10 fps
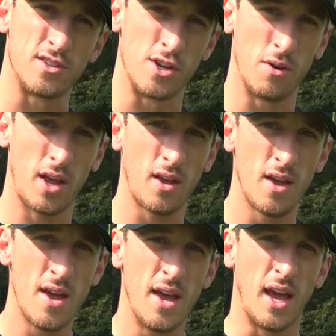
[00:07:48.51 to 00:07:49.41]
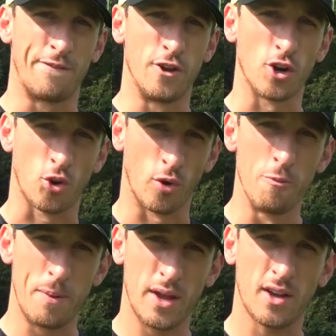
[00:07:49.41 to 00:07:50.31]
tuning, if you're
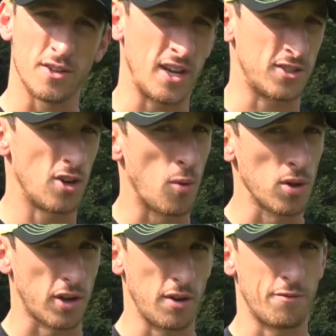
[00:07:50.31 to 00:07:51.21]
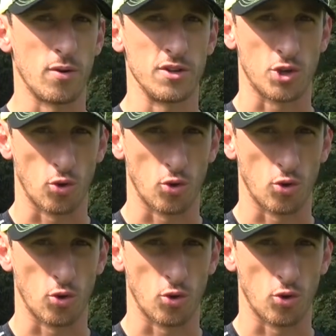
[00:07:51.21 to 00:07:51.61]
grouping, because that's all we're looking for is